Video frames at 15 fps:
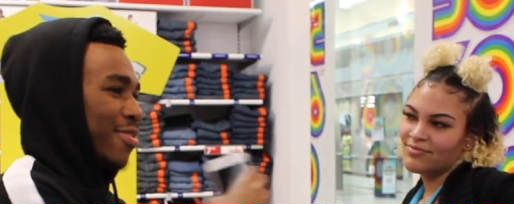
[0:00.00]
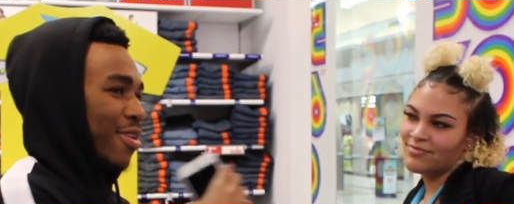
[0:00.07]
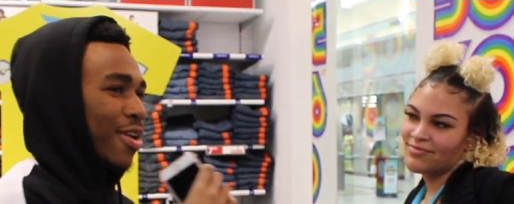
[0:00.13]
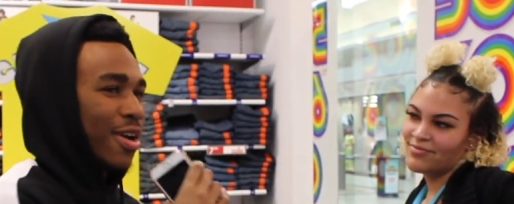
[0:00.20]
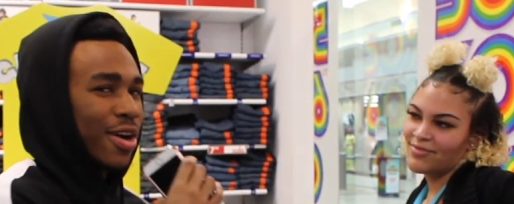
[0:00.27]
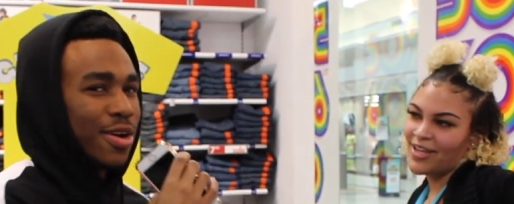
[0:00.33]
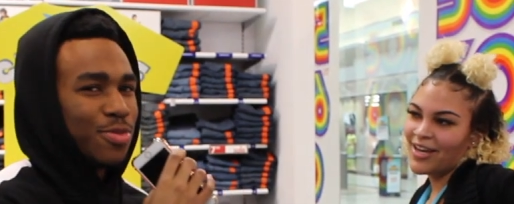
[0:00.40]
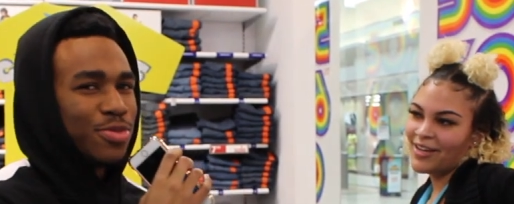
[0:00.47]

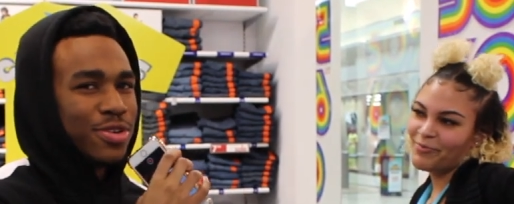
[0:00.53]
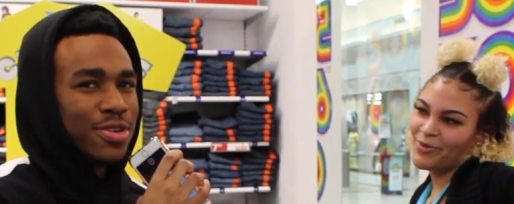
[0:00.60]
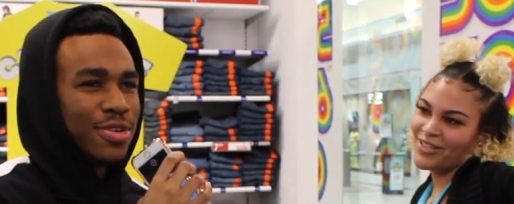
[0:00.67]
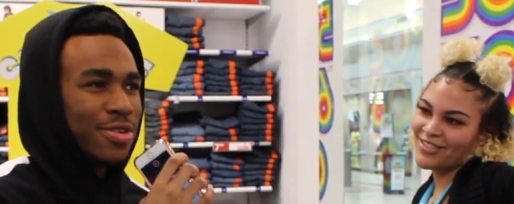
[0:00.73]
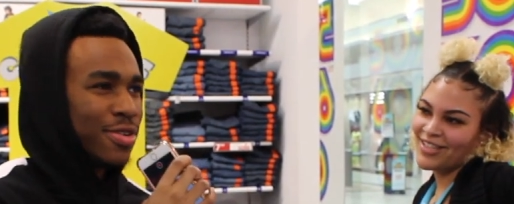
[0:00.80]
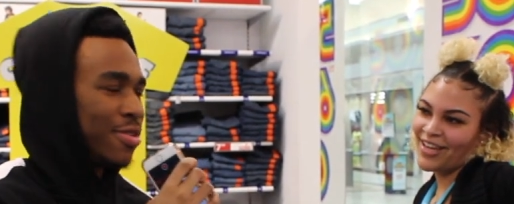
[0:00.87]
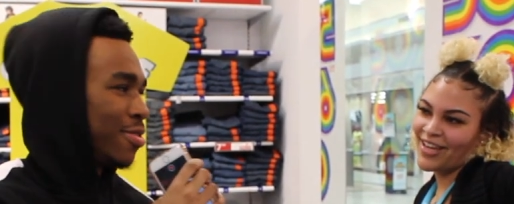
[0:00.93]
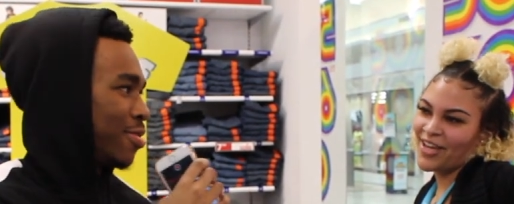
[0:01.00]
Speaker 1: All right, pre.
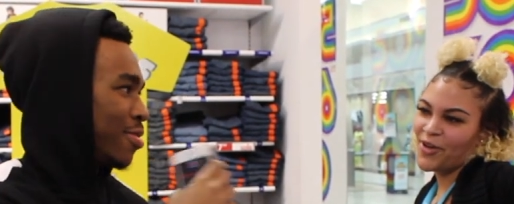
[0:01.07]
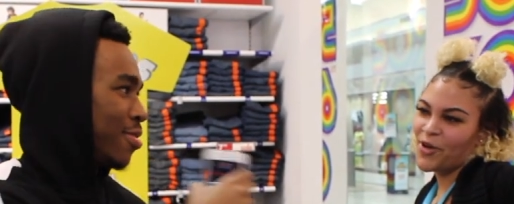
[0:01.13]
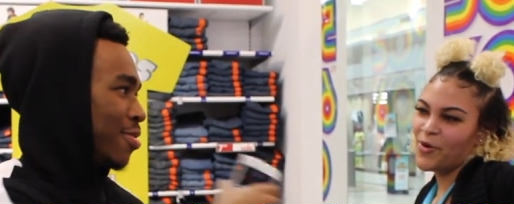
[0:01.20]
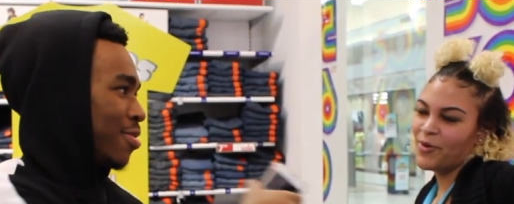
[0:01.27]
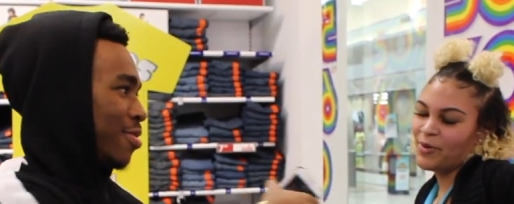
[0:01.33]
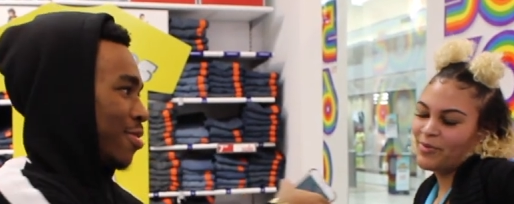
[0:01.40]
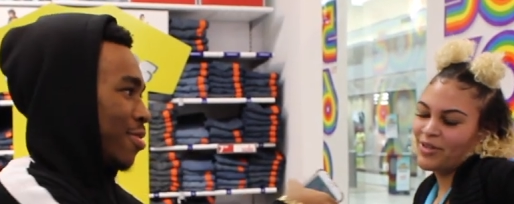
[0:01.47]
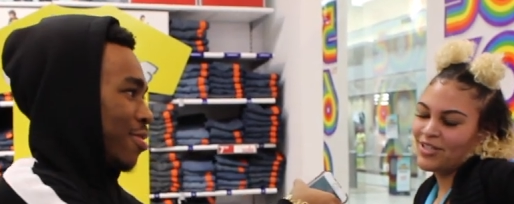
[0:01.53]
Plus, I can't
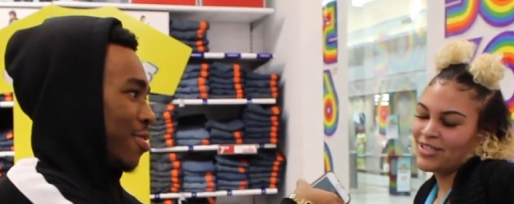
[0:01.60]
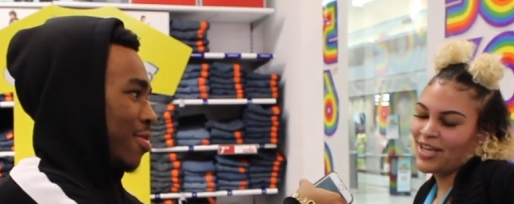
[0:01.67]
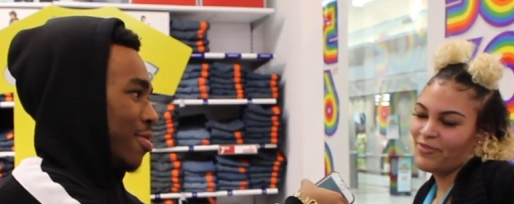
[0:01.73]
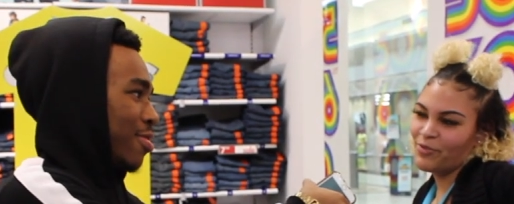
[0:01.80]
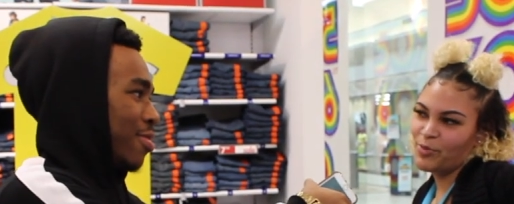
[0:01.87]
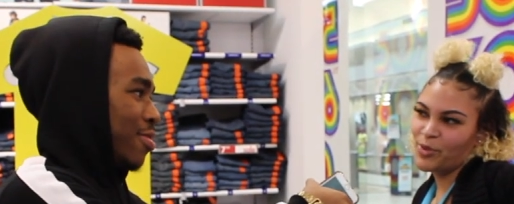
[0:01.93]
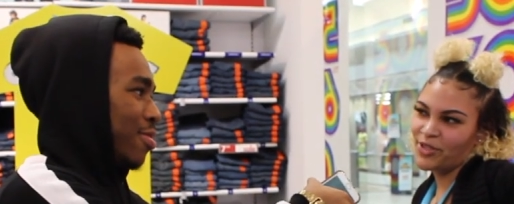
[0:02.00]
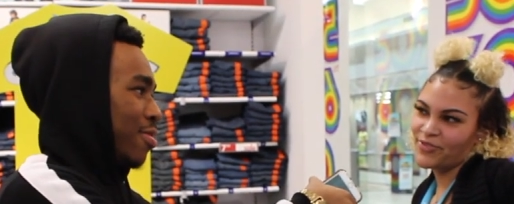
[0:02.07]
go up because I
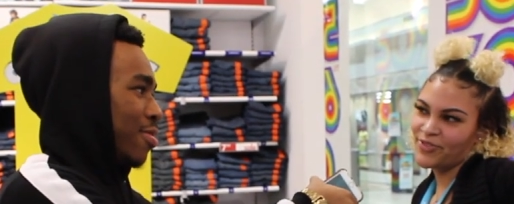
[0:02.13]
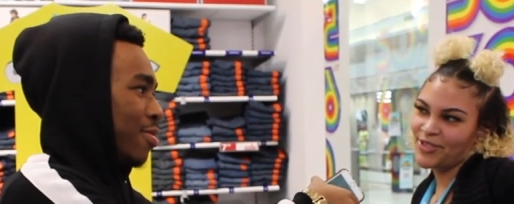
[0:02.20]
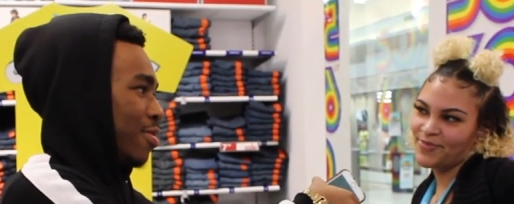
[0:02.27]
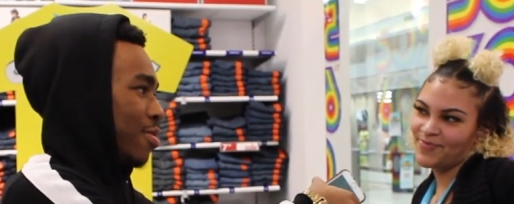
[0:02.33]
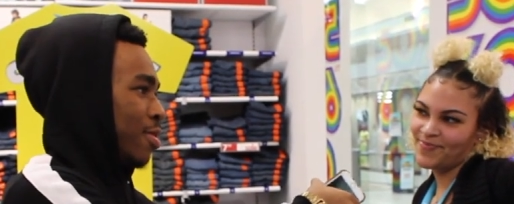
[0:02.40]
have a boyfriend.